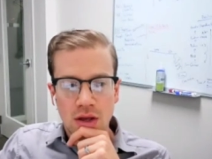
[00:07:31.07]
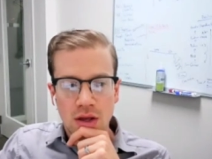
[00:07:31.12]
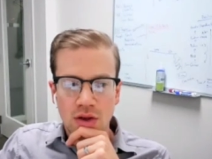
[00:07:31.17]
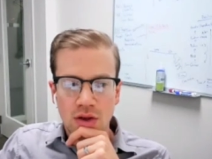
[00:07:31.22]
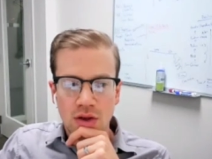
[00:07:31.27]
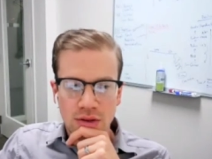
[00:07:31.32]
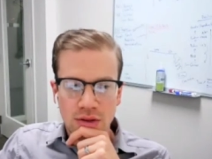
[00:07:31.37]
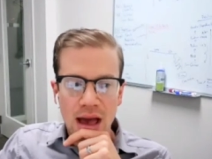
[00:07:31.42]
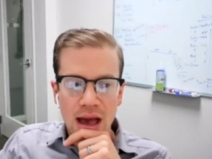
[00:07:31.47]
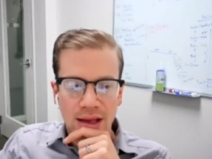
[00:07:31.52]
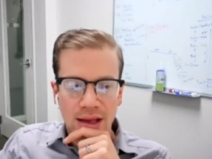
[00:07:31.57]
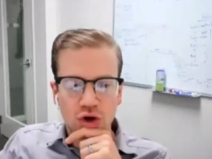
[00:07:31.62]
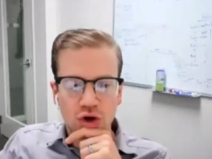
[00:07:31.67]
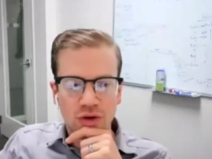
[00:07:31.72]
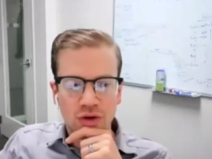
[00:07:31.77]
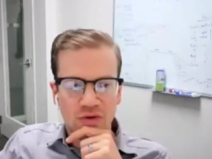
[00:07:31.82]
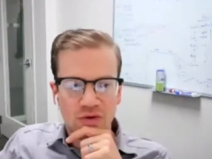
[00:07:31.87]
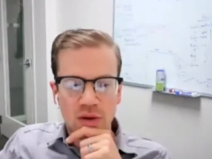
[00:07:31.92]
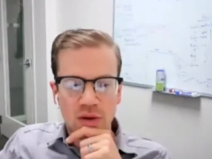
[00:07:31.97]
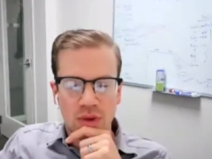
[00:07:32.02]
Yeah, it
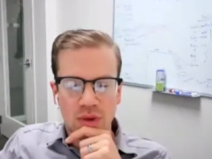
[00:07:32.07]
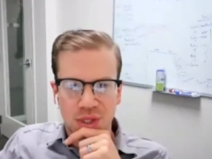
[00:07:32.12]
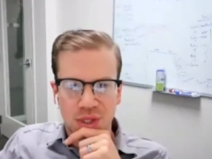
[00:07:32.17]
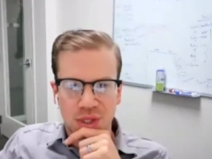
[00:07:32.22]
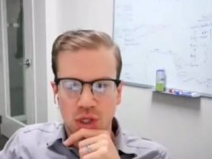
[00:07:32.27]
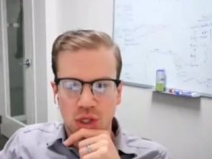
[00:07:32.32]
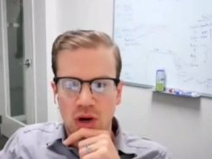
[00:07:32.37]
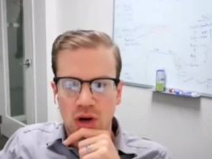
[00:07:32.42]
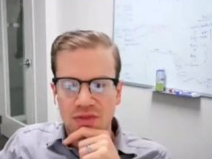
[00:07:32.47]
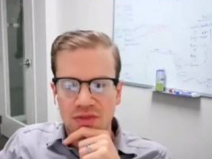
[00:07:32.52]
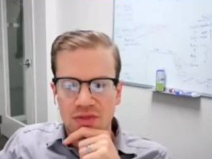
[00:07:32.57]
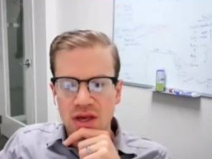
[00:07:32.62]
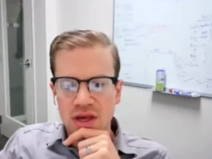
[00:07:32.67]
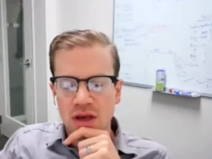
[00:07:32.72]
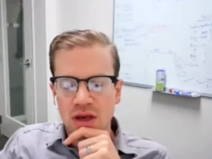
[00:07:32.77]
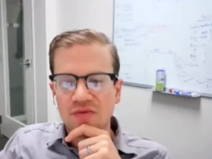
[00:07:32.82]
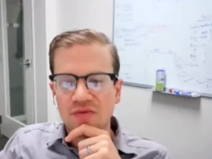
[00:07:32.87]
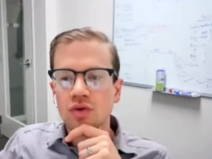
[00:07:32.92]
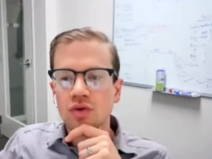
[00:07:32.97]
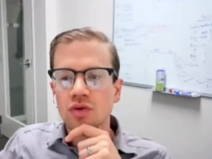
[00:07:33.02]
could very much so. I think
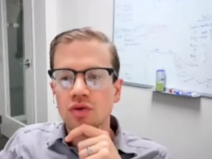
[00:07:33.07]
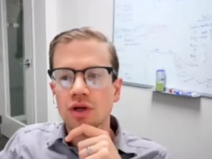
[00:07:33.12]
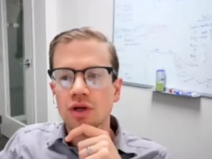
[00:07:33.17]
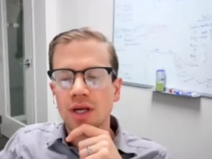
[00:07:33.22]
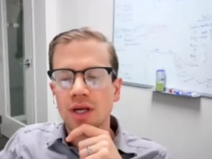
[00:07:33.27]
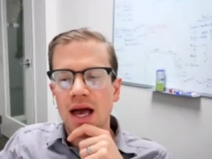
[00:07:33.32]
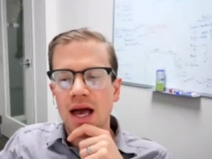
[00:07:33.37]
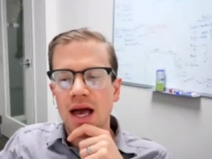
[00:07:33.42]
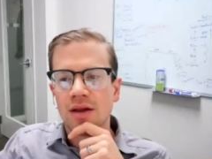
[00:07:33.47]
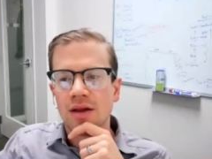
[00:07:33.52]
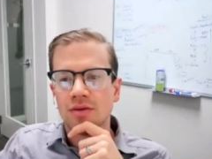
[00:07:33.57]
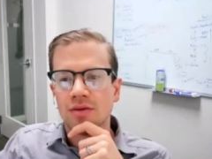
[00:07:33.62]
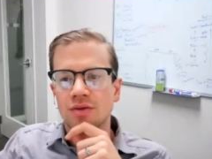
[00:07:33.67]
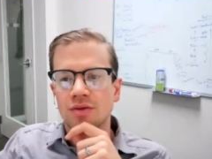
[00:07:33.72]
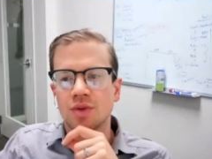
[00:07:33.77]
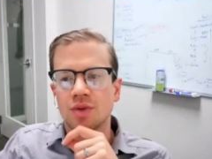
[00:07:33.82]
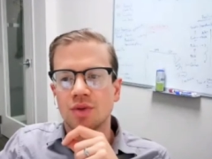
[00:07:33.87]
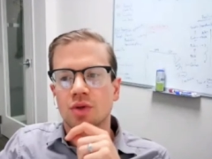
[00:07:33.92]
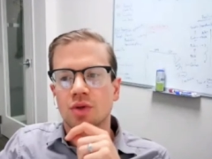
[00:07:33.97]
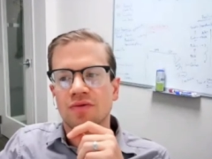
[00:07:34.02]
if you look at
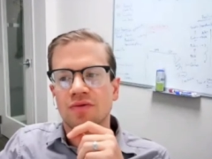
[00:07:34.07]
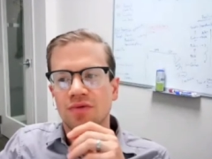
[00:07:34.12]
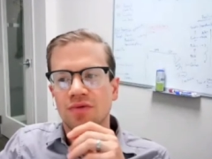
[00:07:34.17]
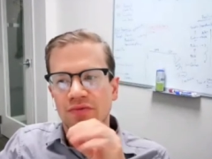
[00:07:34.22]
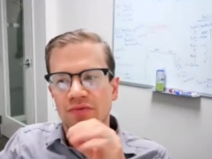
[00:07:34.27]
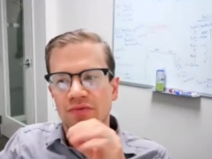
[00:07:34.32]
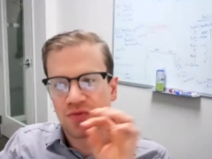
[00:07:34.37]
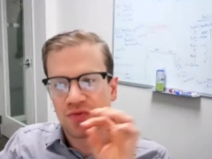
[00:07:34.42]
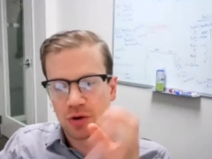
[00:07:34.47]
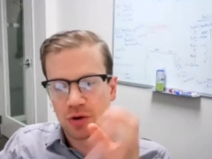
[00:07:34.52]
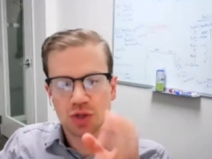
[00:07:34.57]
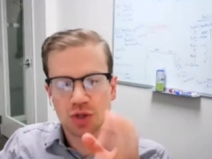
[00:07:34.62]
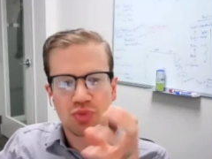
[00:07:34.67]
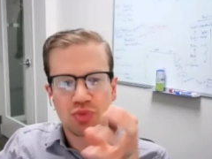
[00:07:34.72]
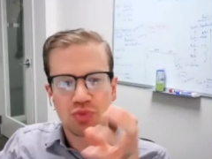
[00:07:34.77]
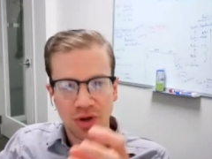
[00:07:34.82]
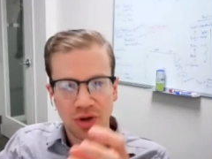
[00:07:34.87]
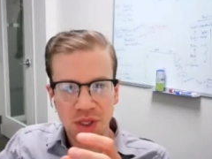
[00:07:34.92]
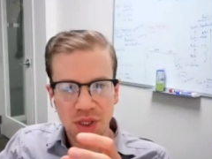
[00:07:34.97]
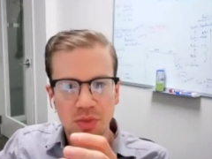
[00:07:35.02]
sort of the first
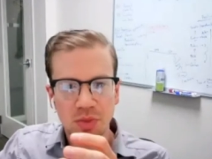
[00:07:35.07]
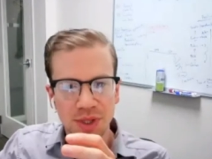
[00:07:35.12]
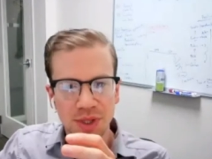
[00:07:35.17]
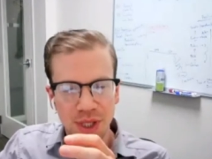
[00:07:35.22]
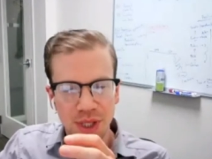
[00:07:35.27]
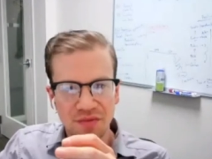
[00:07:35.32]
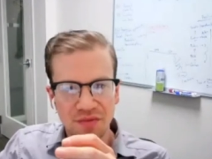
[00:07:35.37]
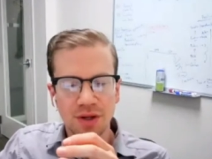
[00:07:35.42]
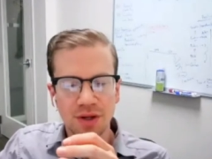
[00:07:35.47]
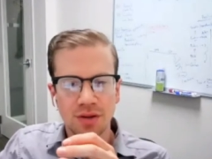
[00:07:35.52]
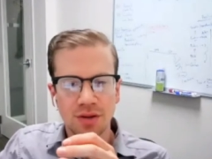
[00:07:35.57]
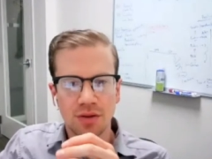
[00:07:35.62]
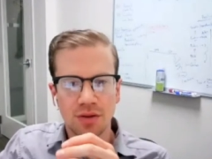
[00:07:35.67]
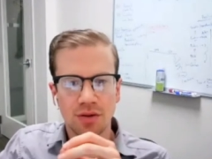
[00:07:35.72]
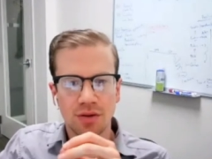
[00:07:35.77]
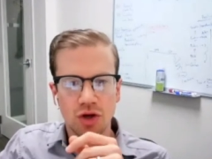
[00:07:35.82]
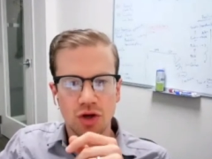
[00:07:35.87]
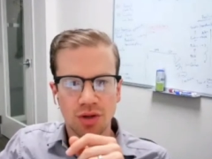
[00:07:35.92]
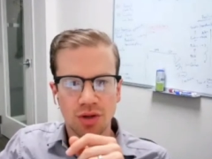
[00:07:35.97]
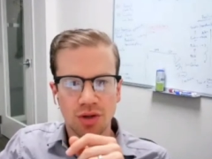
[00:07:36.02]
principles of it,
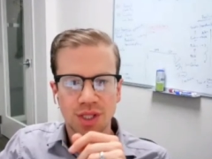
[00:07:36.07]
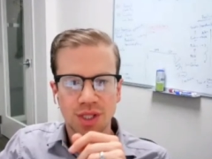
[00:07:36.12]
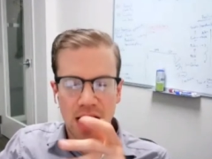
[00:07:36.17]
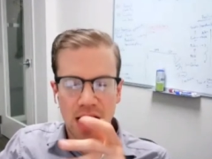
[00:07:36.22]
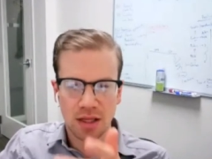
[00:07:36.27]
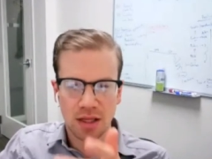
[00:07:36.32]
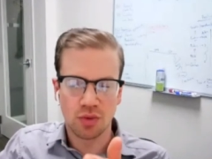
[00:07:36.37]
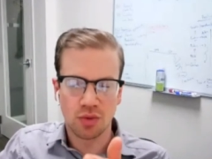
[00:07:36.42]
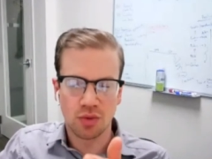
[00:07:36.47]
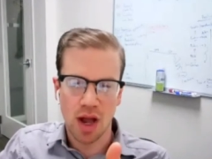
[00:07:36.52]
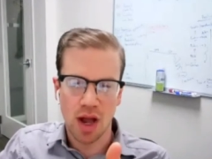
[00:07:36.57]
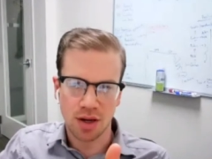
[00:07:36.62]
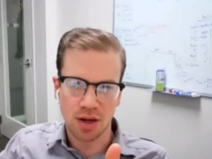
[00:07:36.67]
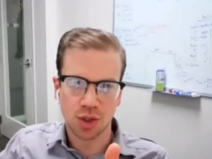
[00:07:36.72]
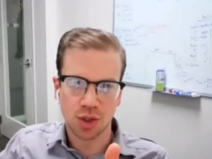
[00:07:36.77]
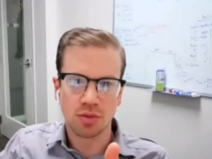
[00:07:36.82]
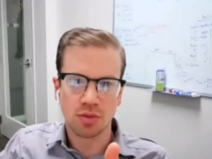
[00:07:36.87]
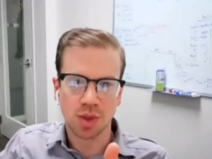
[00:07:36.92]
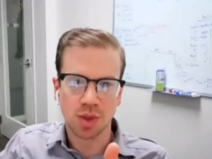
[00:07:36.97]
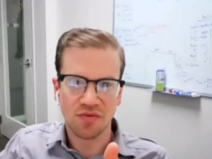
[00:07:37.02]
you're exactly right in
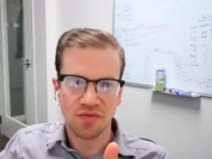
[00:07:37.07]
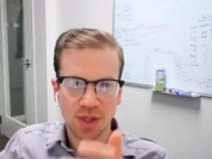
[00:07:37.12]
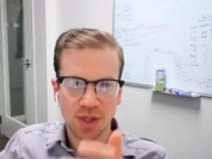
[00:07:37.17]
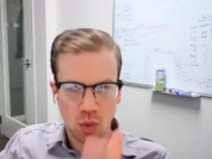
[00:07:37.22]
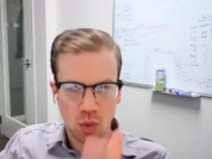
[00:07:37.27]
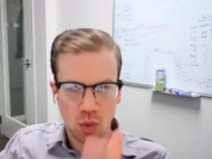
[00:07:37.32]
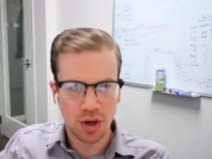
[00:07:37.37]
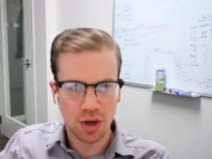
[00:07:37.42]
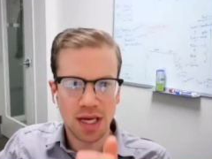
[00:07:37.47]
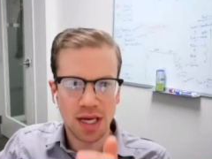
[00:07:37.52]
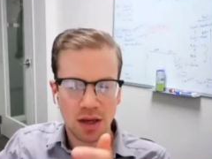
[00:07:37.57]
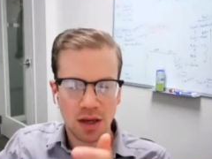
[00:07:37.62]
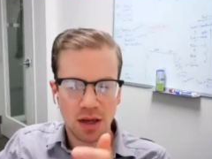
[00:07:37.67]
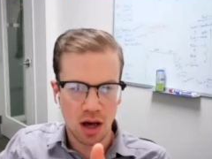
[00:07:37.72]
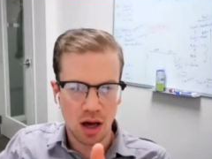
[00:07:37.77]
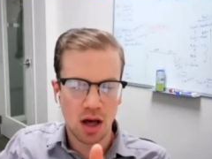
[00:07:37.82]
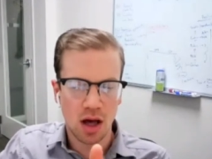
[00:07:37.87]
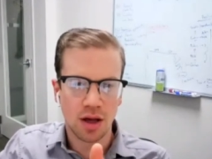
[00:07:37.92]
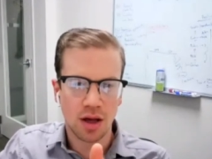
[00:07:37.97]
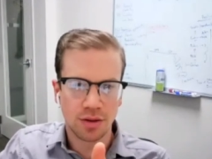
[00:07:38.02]
terms of it's working
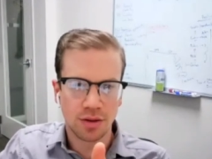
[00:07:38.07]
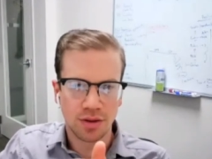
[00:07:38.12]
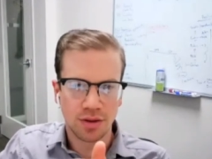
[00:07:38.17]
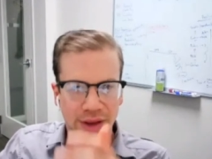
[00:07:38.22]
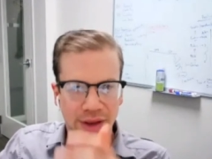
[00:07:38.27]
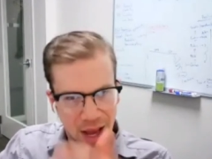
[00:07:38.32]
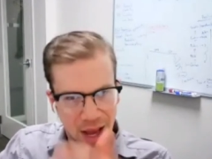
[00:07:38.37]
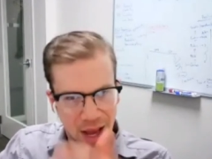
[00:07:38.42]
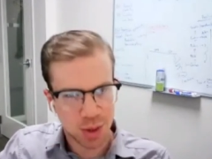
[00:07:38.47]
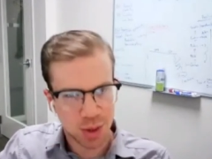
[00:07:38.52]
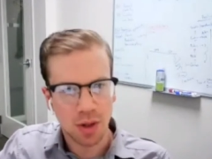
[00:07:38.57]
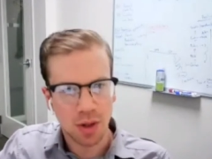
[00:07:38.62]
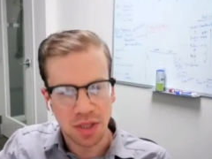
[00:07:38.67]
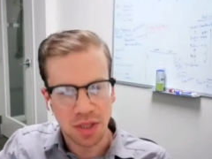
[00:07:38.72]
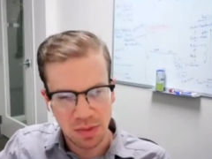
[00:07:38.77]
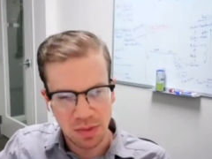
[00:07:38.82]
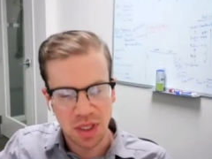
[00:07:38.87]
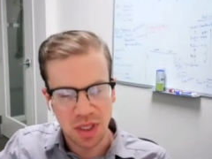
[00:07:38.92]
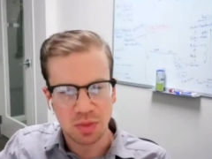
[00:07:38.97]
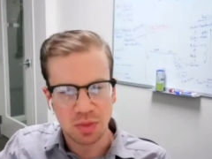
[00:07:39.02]
on the
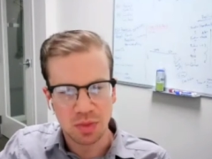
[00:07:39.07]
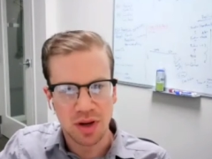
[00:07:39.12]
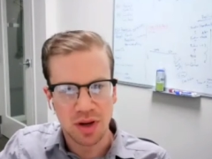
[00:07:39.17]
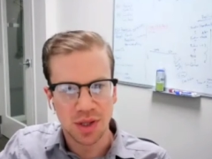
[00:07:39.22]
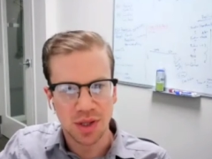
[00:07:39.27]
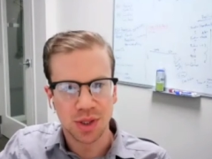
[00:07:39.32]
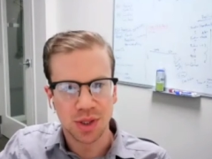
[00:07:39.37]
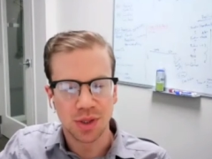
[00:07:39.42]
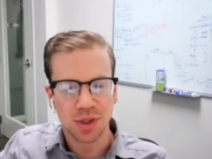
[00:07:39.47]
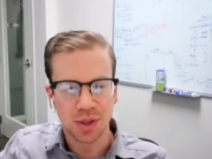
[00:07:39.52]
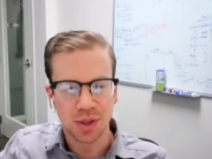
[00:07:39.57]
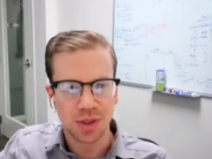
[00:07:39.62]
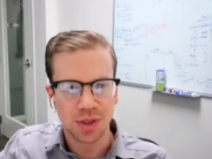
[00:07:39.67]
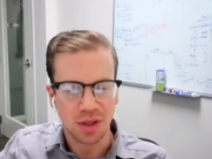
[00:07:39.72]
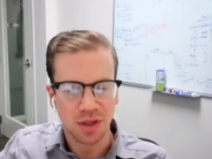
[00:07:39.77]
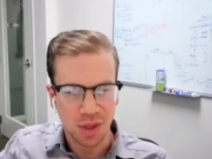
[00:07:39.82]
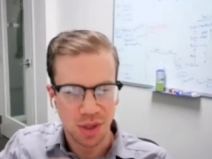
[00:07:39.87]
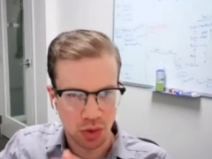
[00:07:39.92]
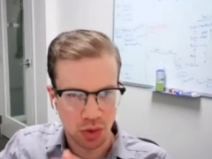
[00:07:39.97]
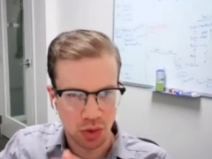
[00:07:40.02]
gastrocnemius muscles and
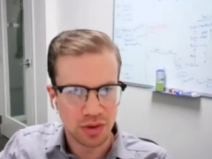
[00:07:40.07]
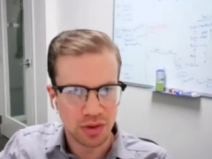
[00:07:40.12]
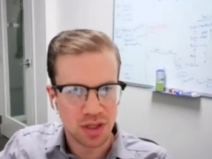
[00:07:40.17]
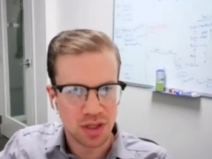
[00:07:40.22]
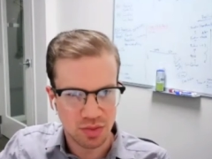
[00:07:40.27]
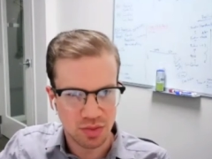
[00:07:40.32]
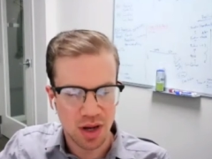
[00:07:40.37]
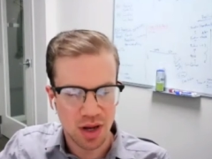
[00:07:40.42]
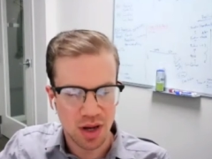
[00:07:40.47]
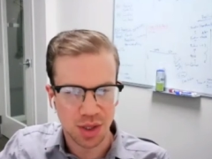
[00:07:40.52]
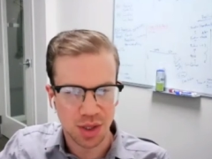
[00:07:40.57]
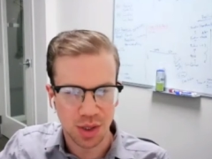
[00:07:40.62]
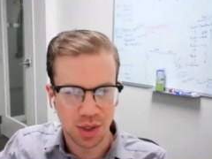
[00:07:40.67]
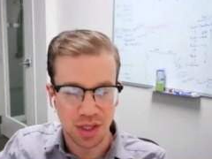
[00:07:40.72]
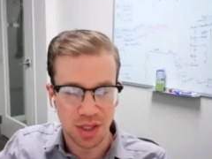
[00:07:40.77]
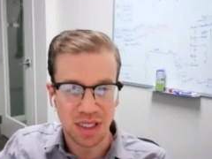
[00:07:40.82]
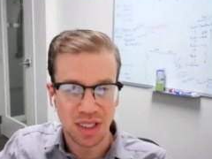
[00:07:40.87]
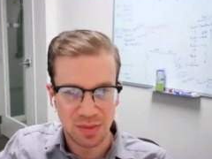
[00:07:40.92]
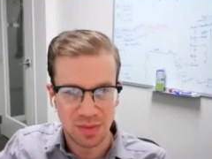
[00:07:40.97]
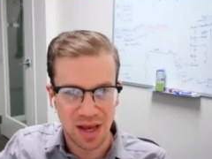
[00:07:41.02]
the soleus muscles and
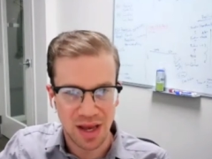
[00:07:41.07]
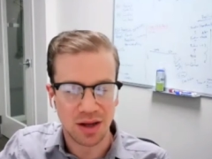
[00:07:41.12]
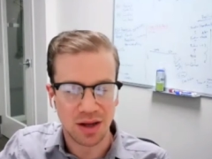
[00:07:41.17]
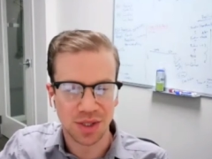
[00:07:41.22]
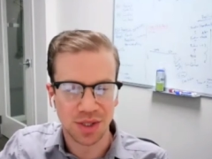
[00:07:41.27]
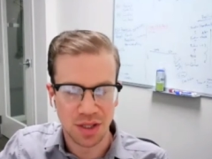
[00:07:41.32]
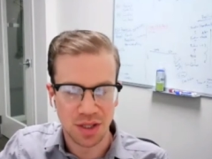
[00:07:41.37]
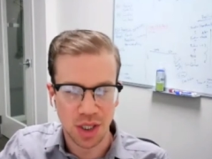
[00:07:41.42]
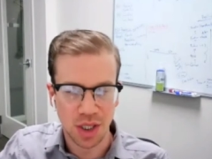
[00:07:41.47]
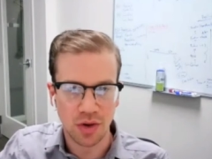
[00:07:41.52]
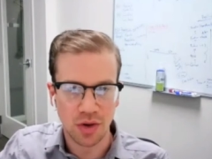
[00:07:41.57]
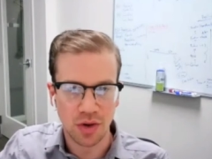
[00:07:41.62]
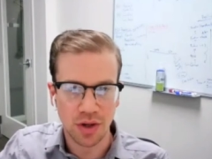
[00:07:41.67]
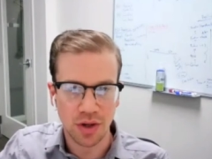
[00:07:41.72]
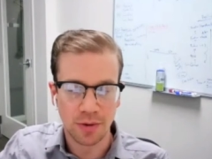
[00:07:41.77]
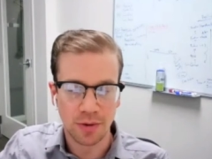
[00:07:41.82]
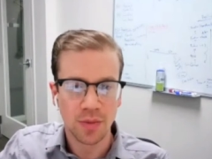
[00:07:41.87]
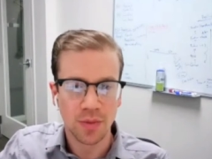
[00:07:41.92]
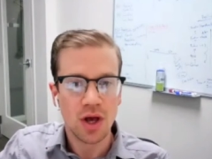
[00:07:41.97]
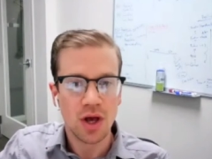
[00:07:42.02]
the tibialis anterior.